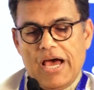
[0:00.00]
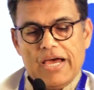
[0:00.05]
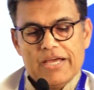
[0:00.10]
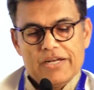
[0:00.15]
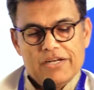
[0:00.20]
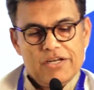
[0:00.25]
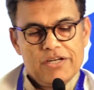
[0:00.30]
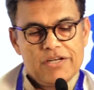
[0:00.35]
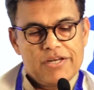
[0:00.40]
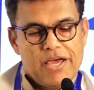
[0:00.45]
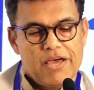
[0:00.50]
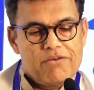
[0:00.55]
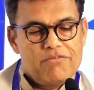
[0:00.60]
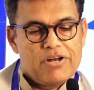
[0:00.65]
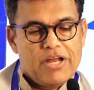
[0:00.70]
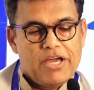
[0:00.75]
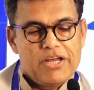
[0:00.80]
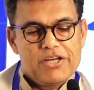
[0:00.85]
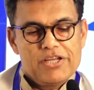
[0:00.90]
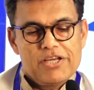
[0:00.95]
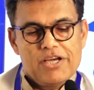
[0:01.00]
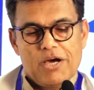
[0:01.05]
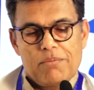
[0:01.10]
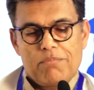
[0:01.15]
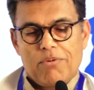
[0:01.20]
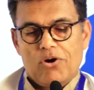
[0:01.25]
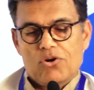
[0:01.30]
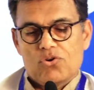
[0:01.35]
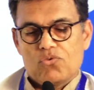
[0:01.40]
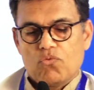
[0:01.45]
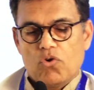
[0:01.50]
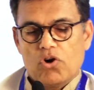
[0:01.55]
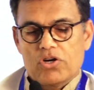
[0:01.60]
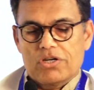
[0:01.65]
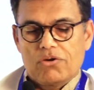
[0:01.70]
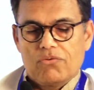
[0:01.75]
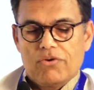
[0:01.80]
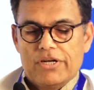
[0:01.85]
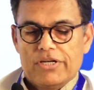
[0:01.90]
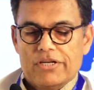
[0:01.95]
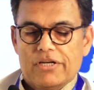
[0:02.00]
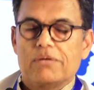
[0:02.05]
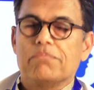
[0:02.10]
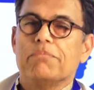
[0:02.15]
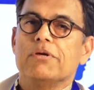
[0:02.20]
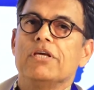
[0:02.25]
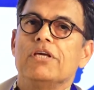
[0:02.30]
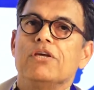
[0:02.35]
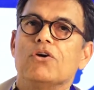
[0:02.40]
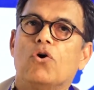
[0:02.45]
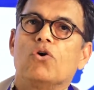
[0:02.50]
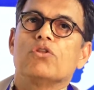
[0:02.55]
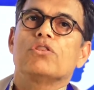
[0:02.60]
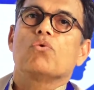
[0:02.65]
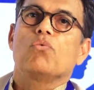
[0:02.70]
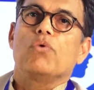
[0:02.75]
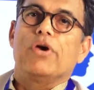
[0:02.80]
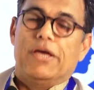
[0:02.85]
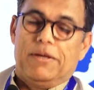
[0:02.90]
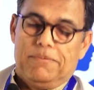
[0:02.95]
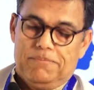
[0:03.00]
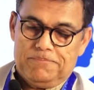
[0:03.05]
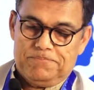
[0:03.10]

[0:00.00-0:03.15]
I didn't have an idea about what awaited me on the way.